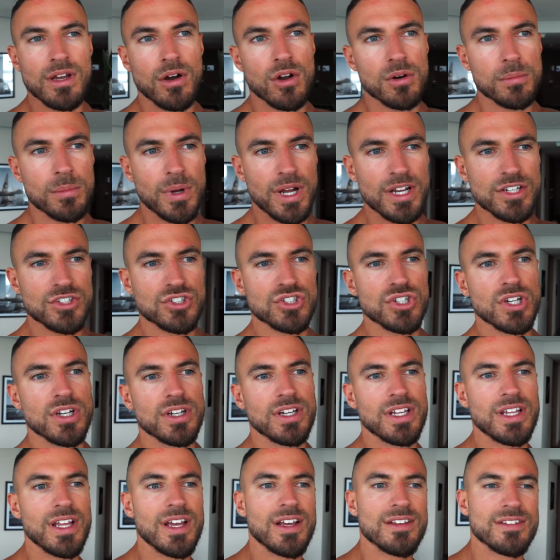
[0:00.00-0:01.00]
on my
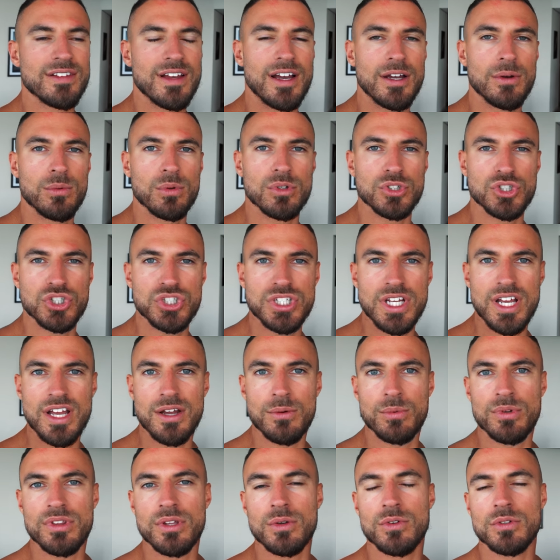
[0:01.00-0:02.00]
journey as I will share
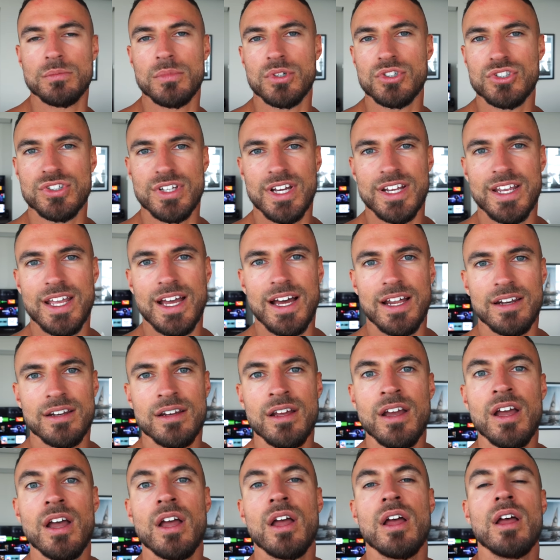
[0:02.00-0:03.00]
with you as much as I can
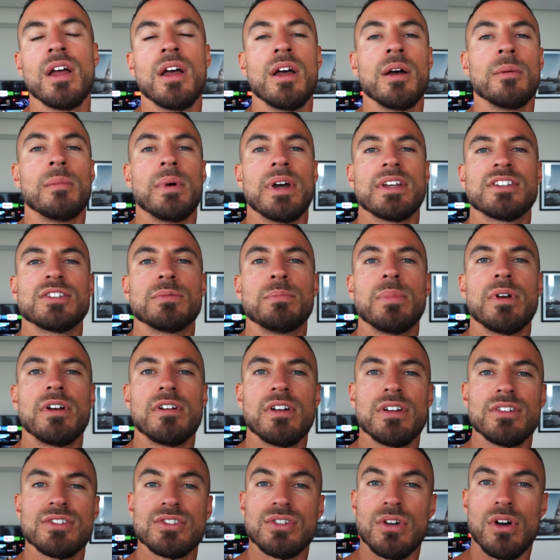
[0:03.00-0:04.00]
my
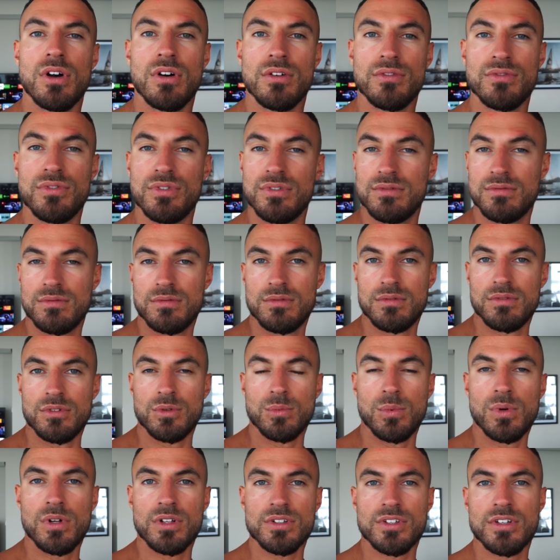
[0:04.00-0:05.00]
experience of the
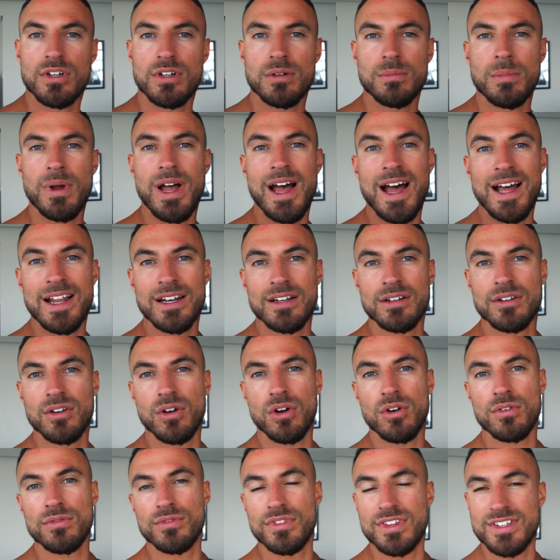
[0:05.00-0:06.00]
World Cup and
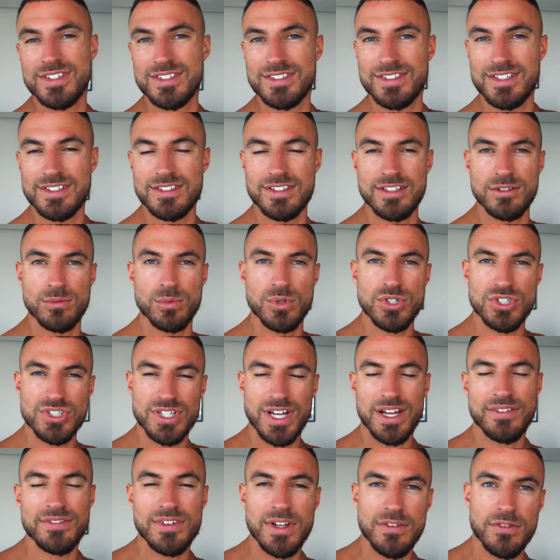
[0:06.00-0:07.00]
of this city which
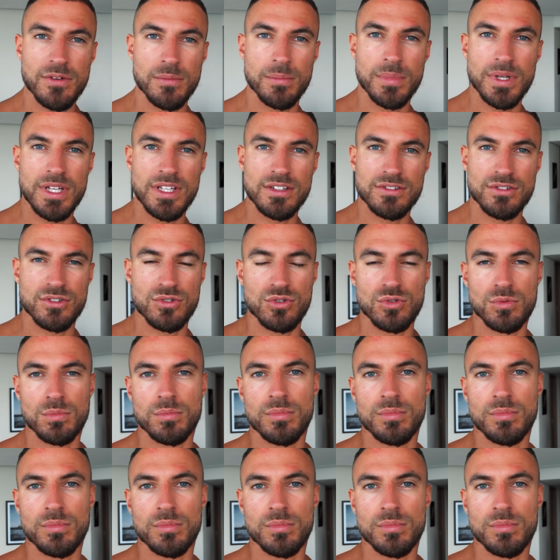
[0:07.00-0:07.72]
I've never been to